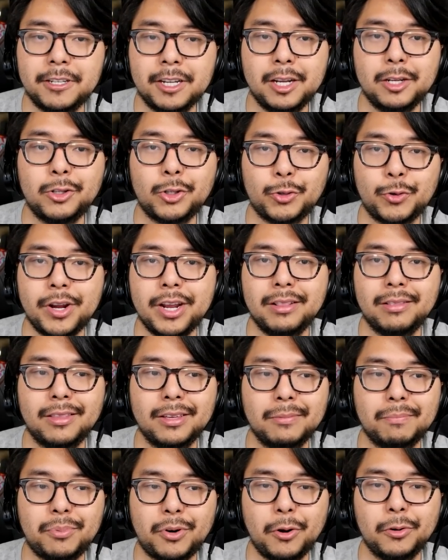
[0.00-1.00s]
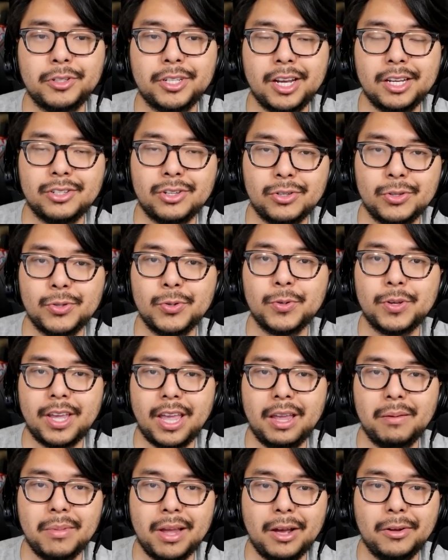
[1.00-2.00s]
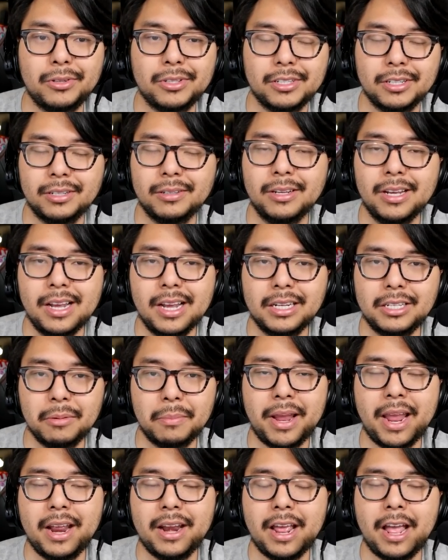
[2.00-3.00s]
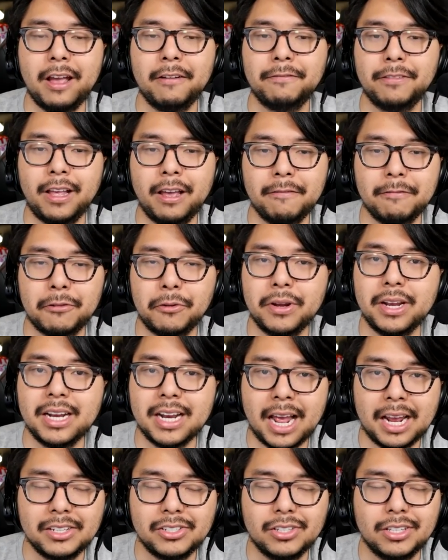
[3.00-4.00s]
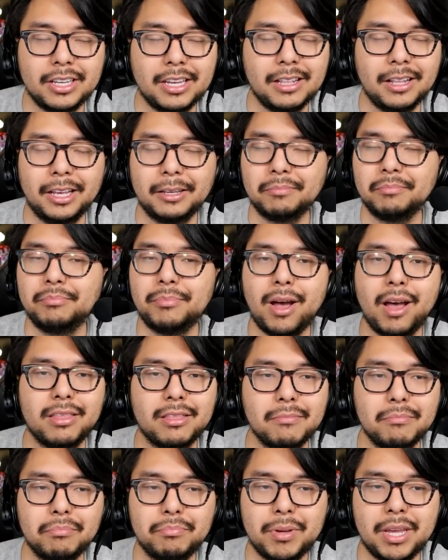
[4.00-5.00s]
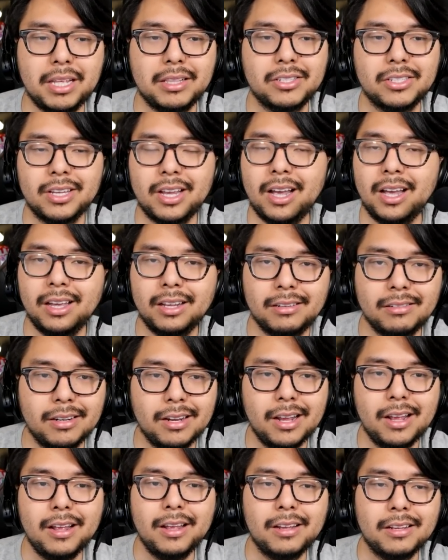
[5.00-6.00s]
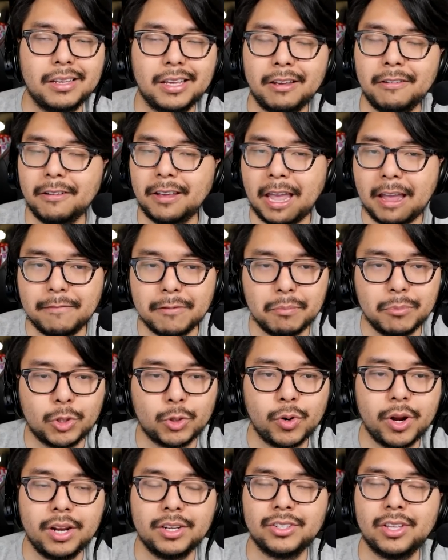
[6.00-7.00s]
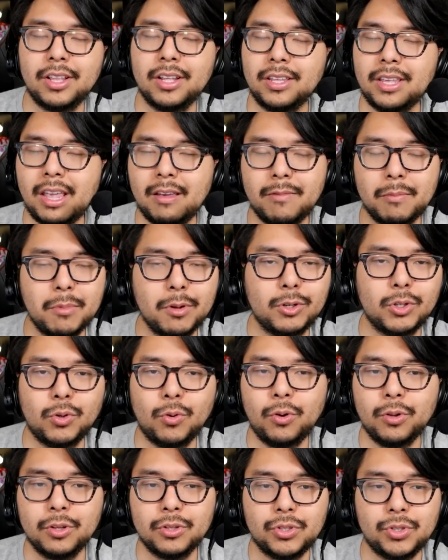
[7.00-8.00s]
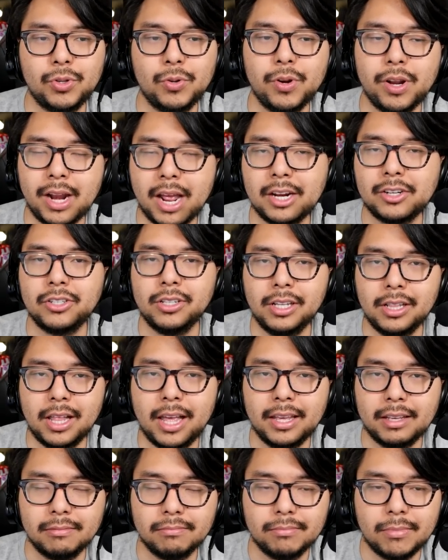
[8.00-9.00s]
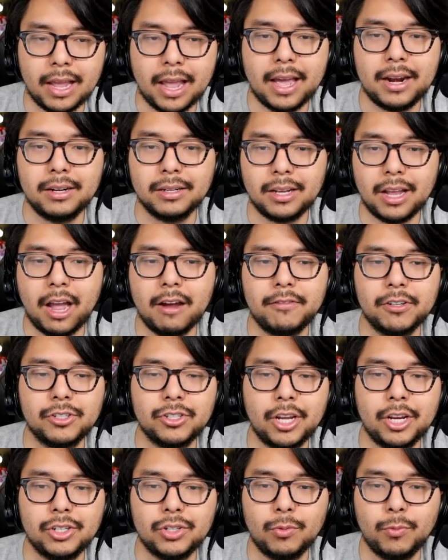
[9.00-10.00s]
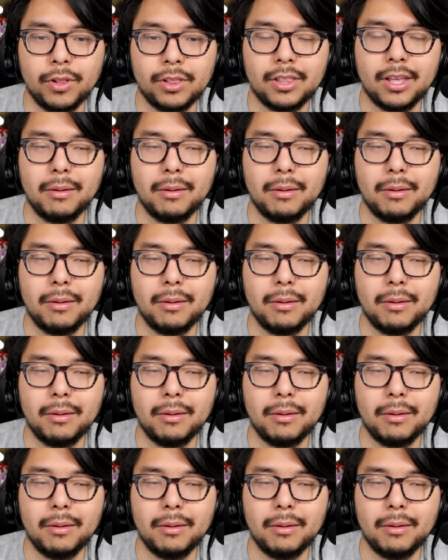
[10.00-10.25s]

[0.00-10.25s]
did treat the protesters who came out to demand Half-Life 3 nicely, like bought them pizza and gave, gave them drinks and then gave them a tour of the studio and actually like had a conversation with